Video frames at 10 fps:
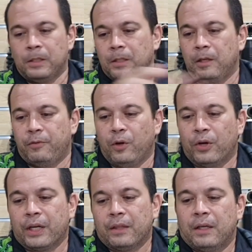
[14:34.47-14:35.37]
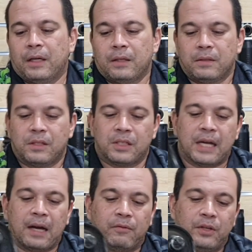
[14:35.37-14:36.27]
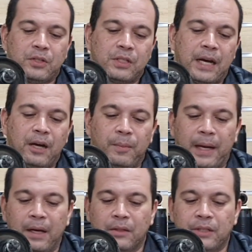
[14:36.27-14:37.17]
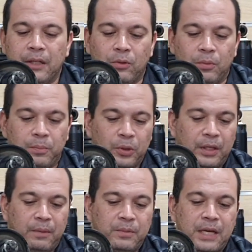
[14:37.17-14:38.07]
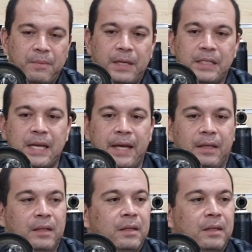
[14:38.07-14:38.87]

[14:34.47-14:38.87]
if you look at the stock versus Ironman, I'll try to put them side by side.